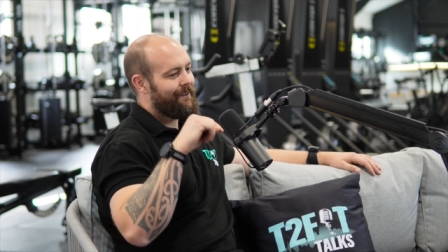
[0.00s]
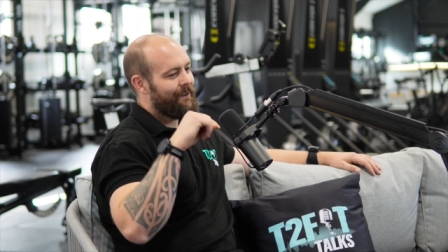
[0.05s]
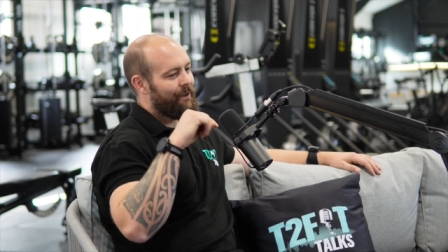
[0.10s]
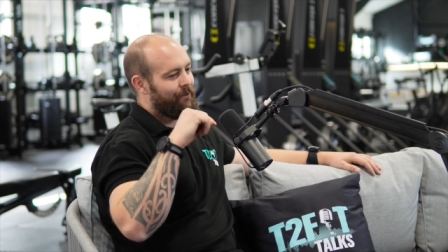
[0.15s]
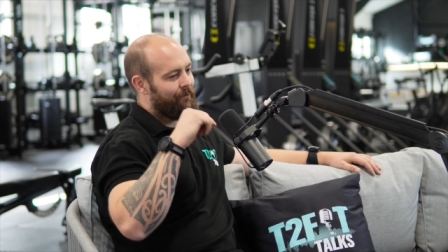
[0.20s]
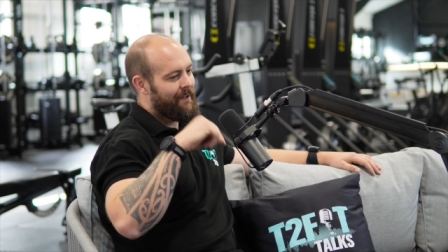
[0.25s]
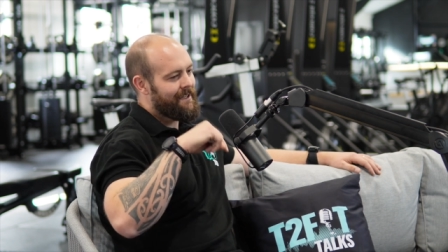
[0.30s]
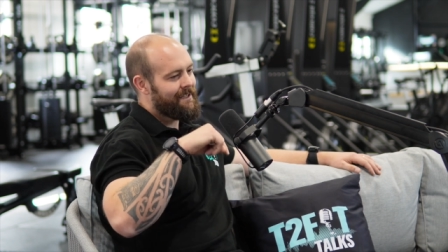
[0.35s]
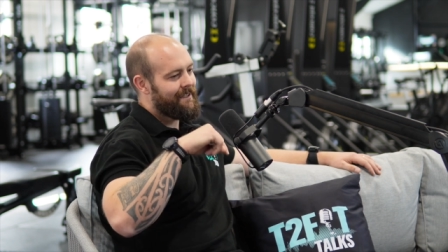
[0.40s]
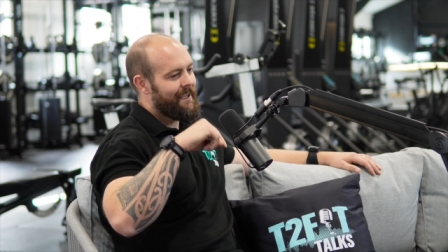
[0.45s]
the
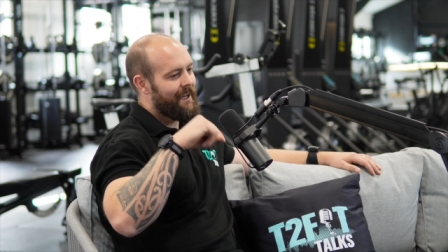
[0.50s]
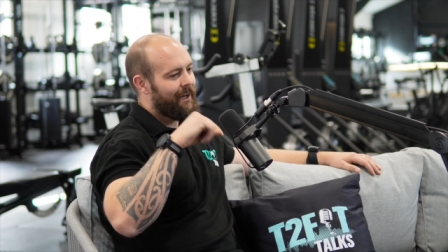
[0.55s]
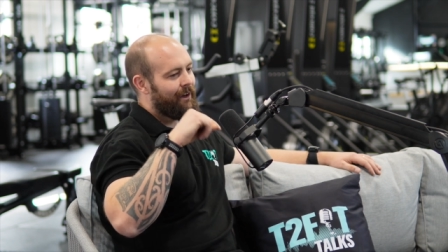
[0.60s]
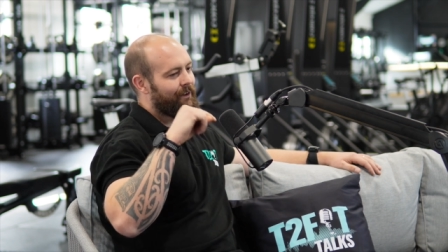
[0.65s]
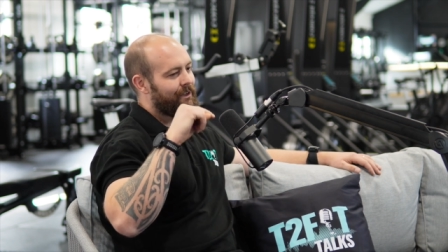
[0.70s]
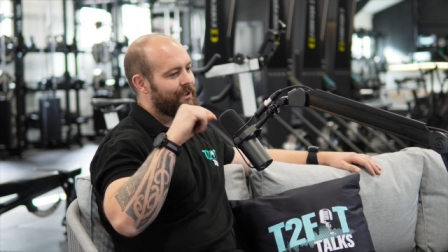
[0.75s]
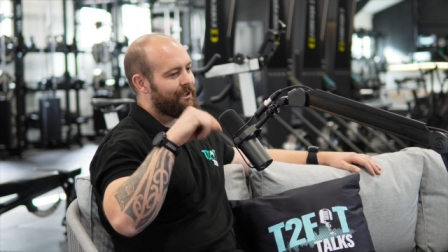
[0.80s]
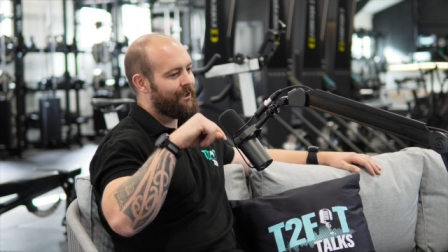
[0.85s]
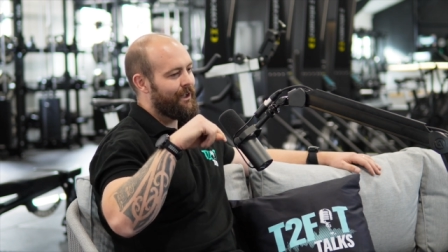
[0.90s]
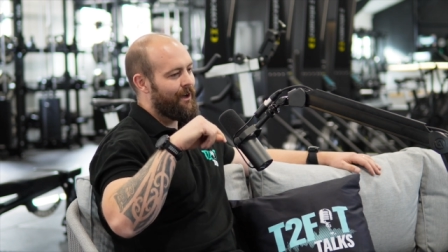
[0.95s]
reason that it
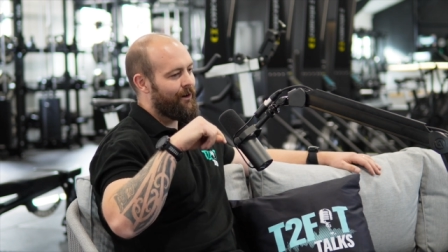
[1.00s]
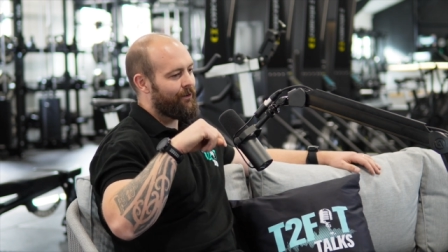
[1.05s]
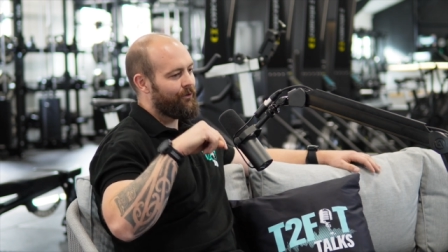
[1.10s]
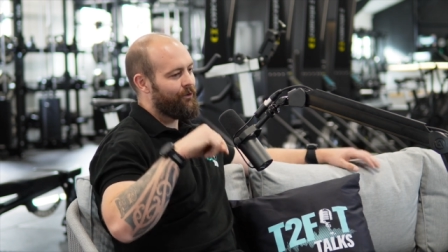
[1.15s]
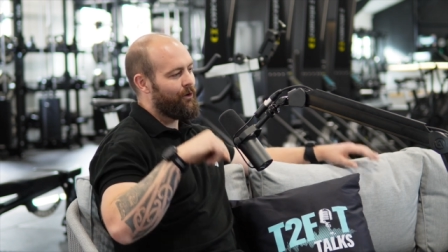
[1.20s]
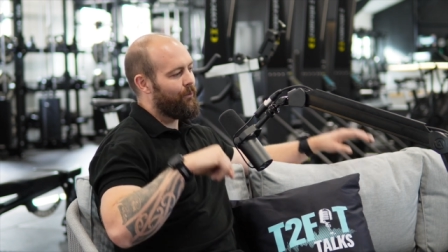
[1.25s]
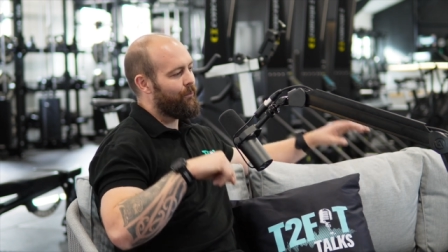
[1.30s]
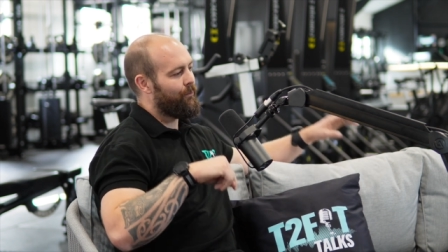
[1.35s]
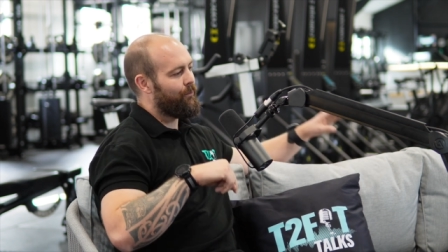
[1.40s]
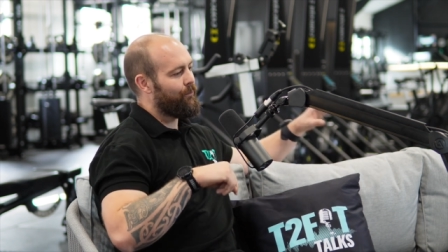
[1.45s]
kind of stuck
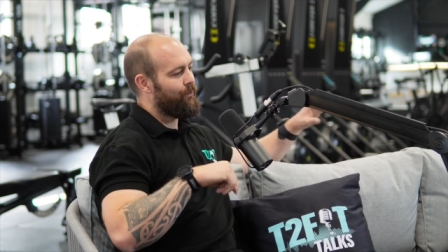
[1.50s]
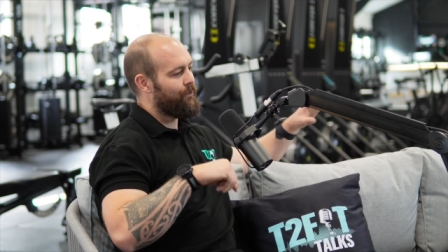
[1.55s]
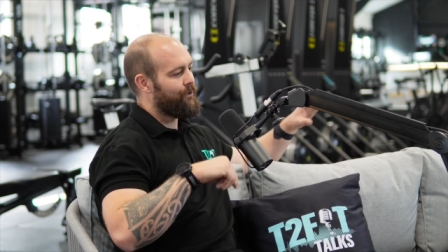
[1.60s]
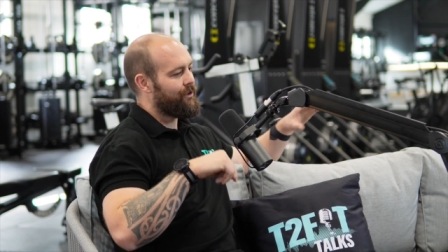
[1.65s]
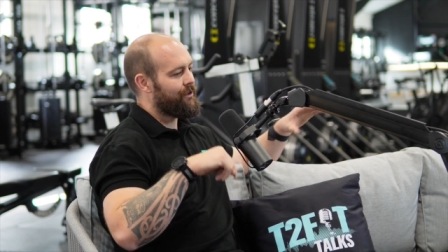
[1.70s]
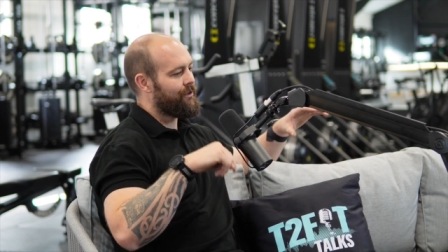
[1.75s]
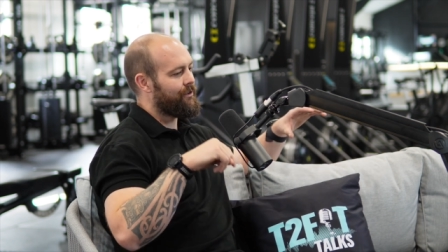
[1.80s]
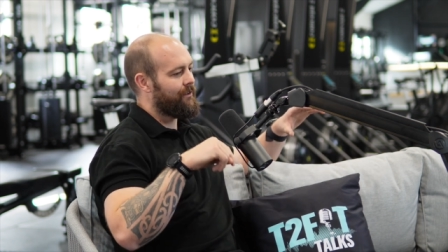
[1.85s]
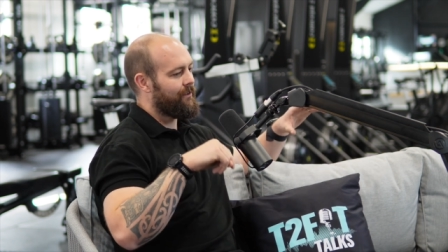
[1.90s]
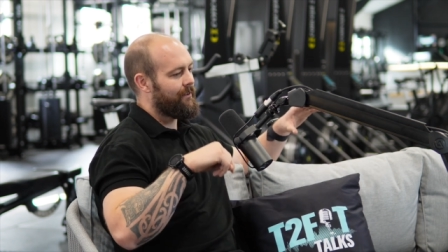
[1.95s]
not
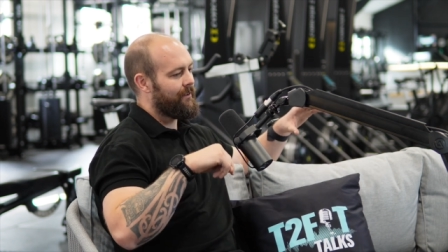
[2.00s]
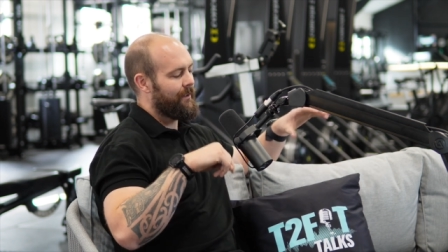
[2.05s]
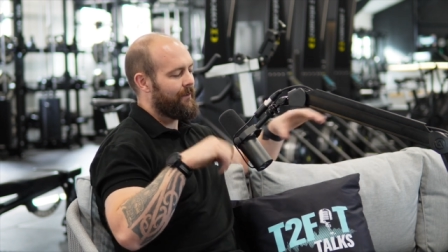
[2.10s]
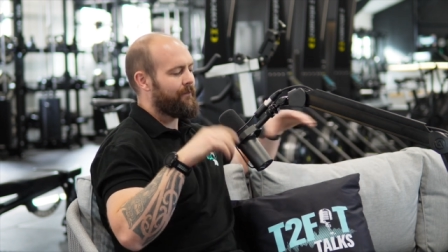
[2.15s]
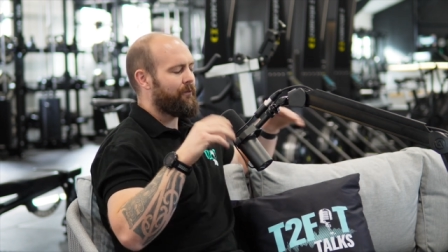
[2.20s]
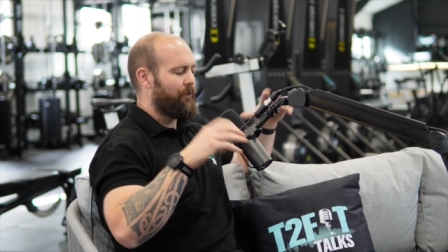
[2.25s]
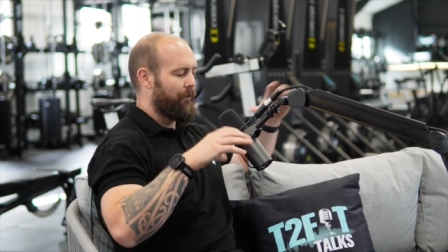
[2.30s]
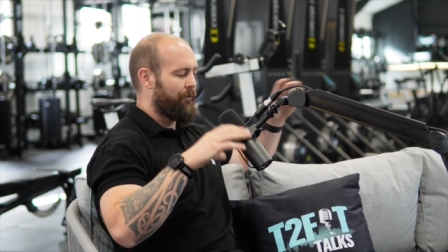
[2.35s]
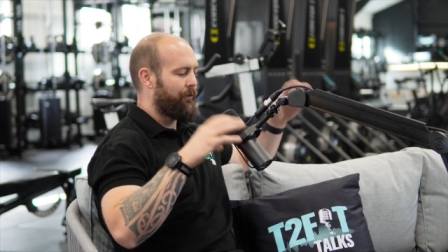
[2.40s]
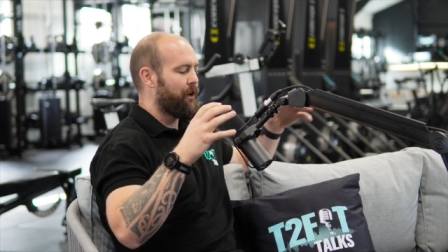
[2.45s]
was
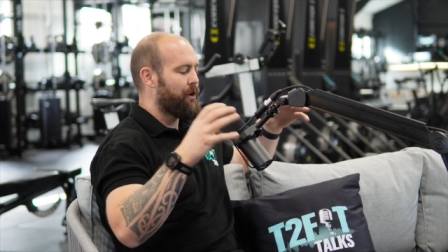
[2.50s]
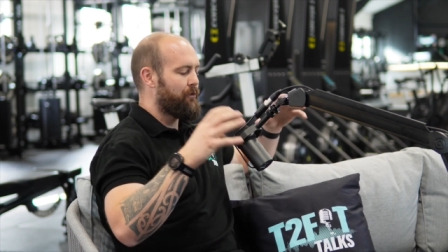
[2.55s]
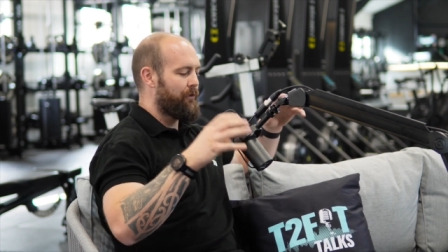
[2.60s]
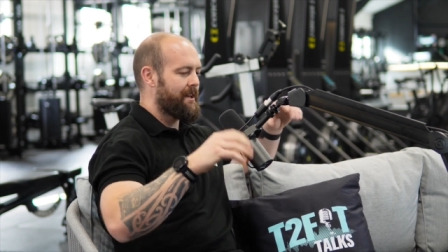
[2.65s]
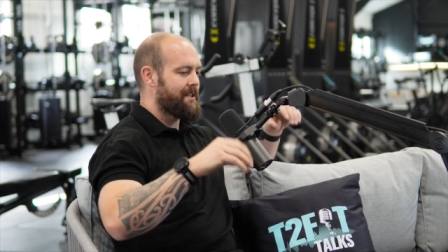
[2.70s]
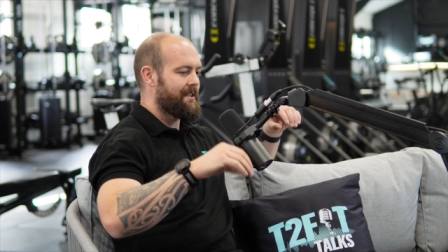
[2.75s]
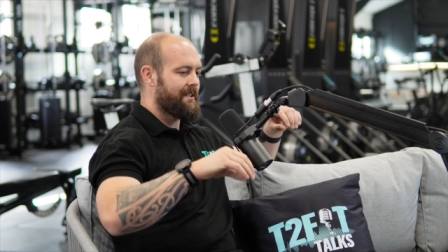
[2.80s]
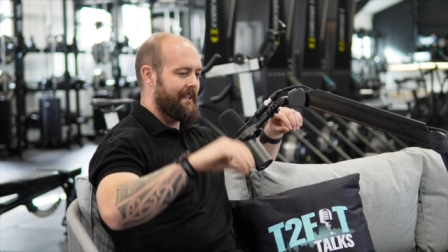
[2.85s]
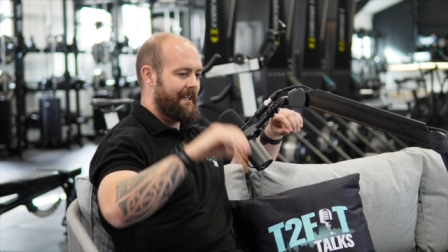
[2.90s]
for a few reasons.